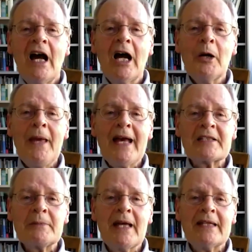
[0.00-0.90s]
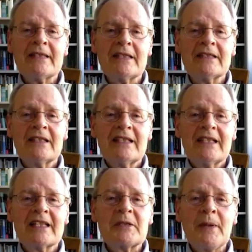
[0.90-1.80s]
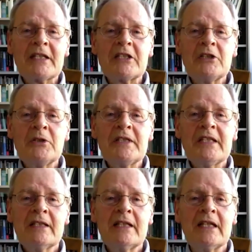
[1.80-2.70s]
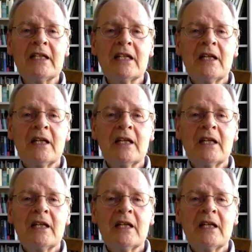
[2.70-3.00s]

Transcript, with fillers: are maximizing the expected utility.